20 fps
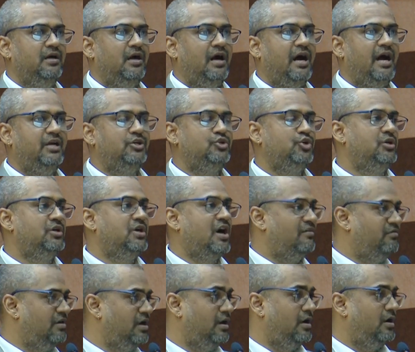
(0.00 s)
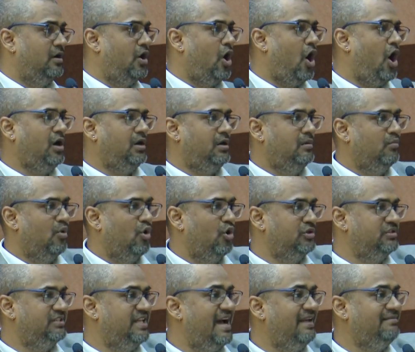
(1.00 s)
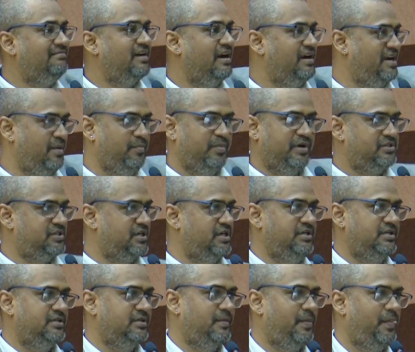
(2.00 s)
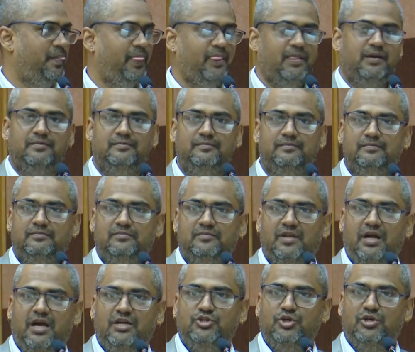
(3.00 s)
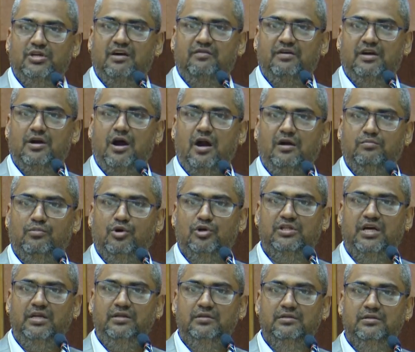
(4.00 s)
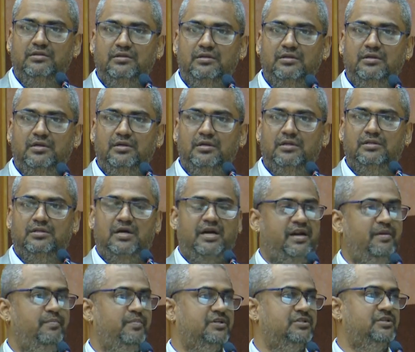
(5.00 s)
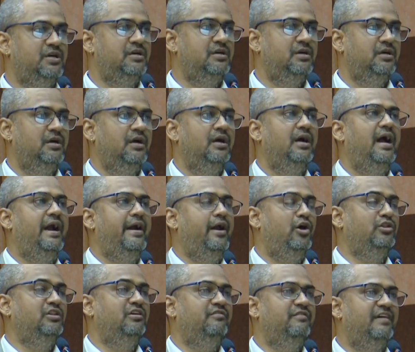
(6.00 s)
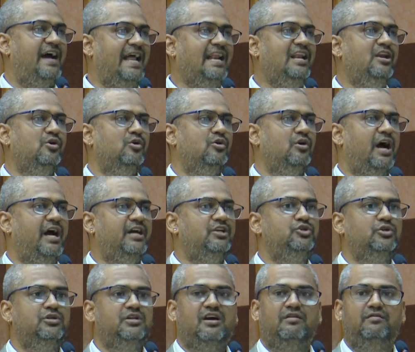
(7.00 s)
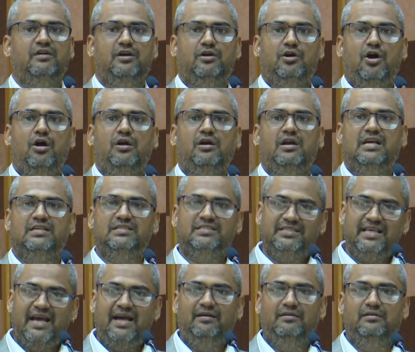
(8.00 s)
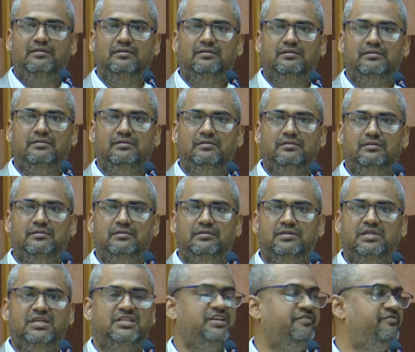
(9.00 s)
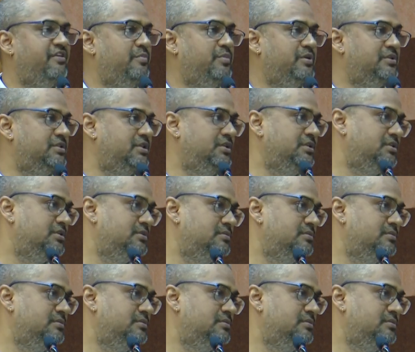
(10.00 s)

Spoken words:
I should cover not more than 30%. I should cover not more than 30%. And on the value, I should cover not less than 65%.